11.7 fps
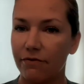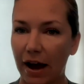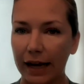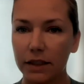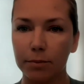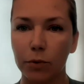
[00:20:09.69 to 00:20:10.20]

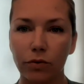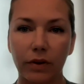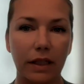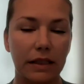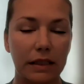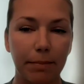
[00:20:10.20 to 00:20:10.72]

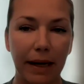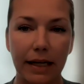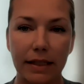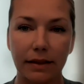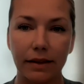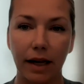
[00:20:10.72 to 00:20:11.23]
fast-moving
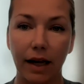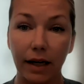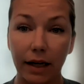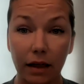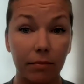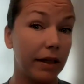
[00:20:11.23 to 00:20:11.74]
space,
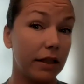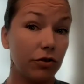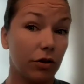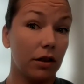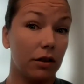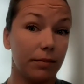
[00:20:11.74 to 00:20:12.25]
and it can be a
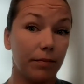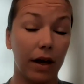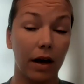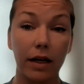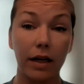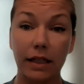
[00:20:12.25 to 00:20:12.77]
struggle
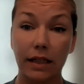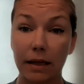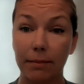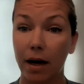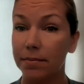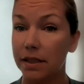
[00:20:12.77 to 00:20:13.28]
to
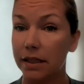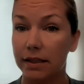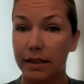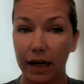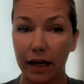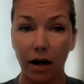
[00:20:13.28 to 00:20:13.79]
keep up to
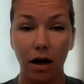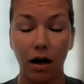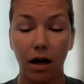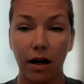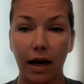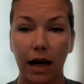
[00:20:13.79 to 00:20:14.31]
date
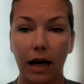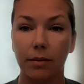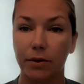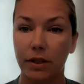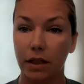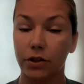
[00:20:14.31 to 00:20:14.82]
on how to
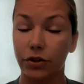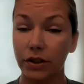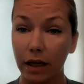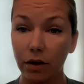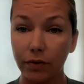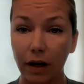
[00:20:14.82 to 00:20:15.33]
protect
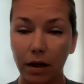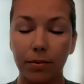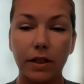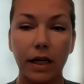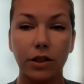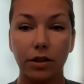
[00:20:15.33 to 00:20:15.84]
yourself, how to
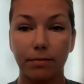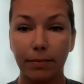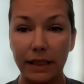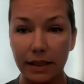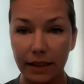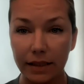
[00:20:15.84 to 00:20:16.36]
protect your
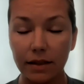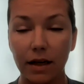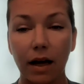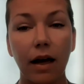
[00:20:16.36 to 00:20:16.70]
business,